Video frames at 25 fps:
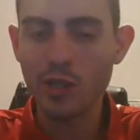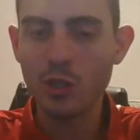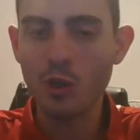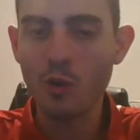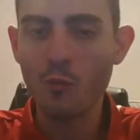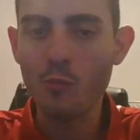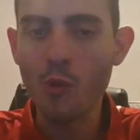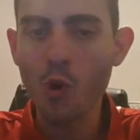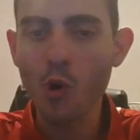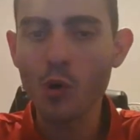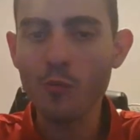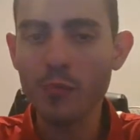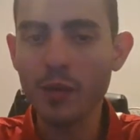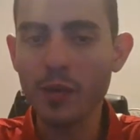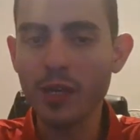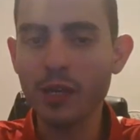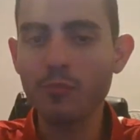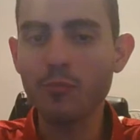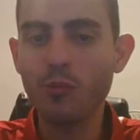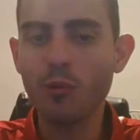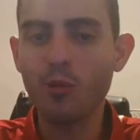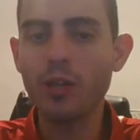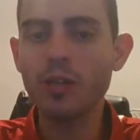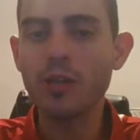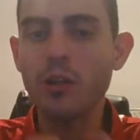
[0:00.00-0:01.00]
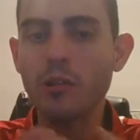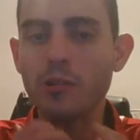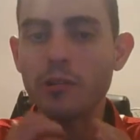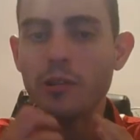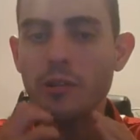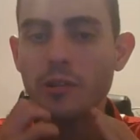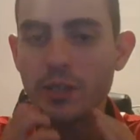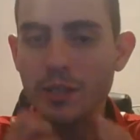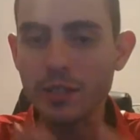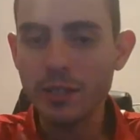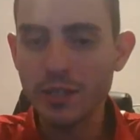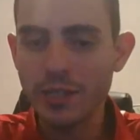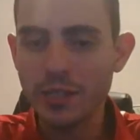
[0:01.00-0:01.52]
the more people in our
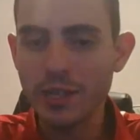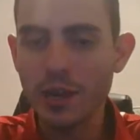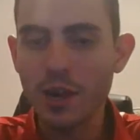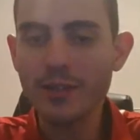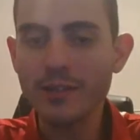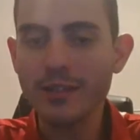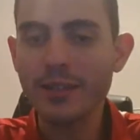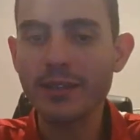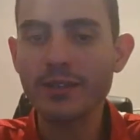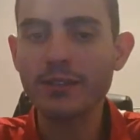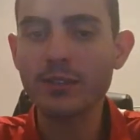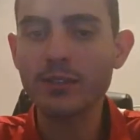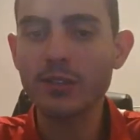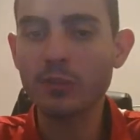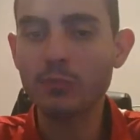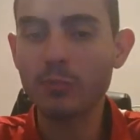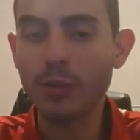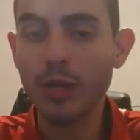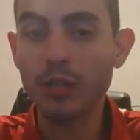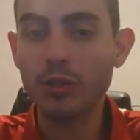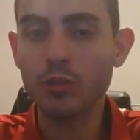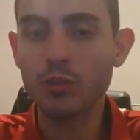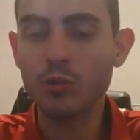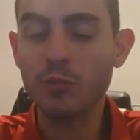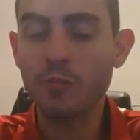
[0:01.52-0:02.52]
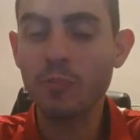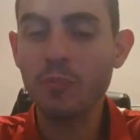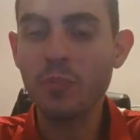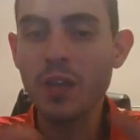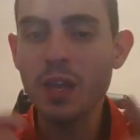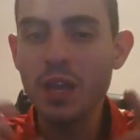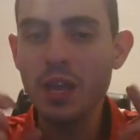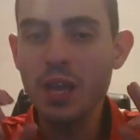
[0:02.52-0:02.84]
in the autism spectrum,